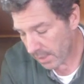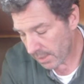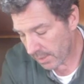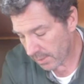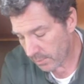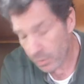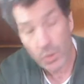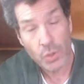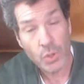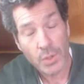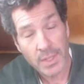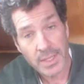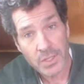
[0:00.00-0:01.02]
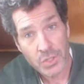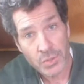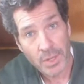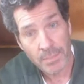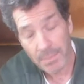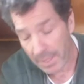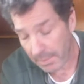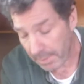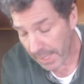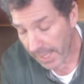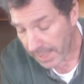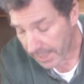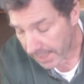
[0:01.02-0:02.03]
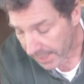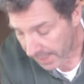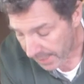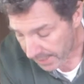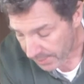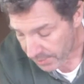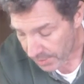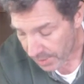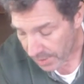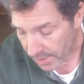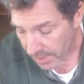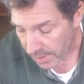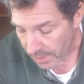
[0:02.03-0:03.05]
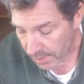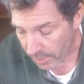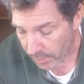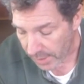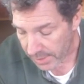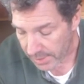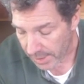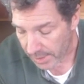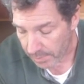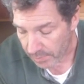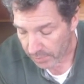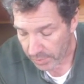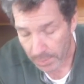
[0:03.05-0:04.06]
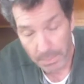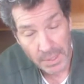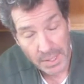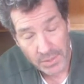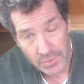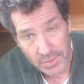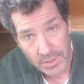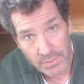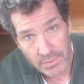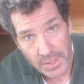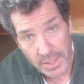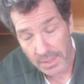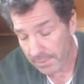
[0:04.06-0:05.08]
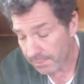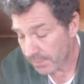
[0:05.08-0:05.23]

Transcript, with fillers: Um, so go ahead and swap that back, and that is the red tape for the positive there.